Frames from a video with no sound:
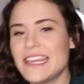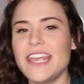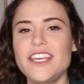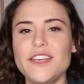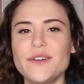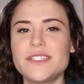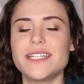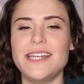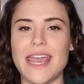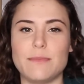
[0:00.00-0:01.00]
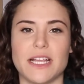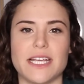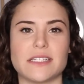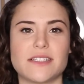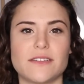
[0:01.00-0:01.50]
Thank you to
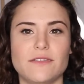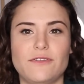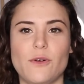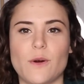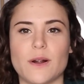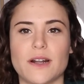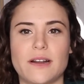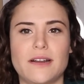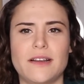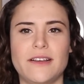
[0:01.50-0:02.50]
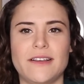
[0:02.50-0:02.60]
Nameless for...